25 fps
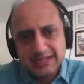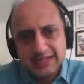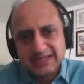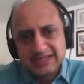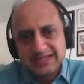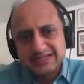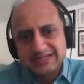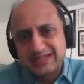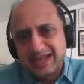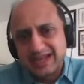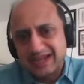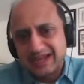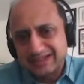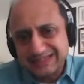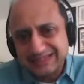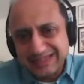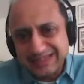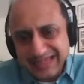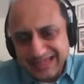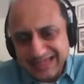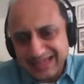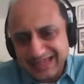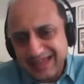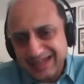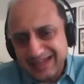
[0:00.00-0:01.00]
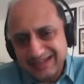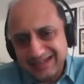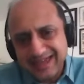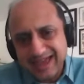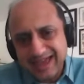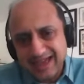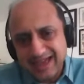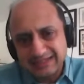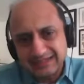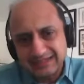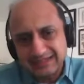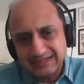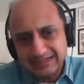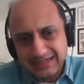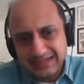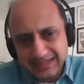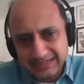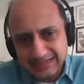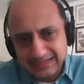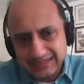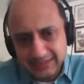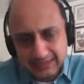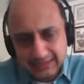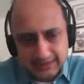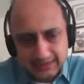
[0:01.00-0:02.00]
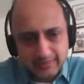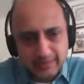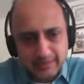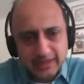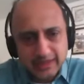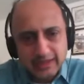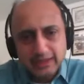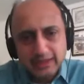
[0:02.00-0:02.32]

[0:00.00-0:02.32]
is that they can gather data